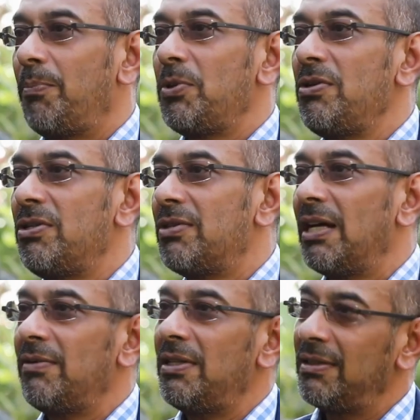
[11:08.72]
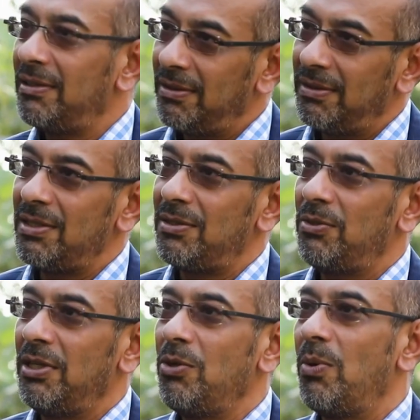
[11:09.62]
the opportunity to travel
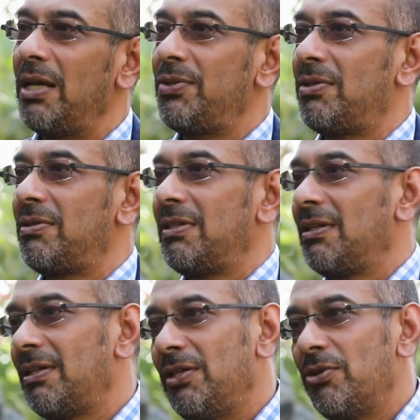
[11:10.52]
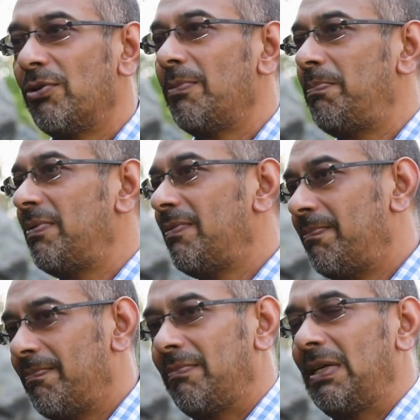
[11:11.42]
to the US, Europe,
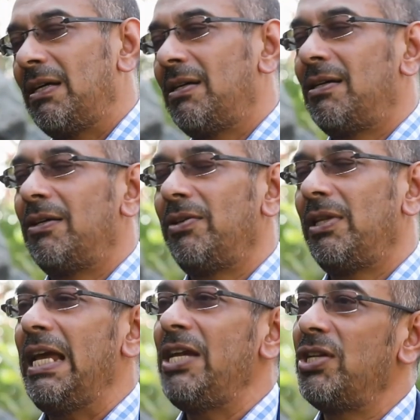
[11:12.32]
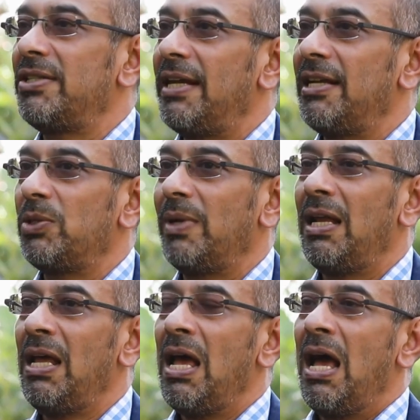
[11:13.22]
on Asia side as well.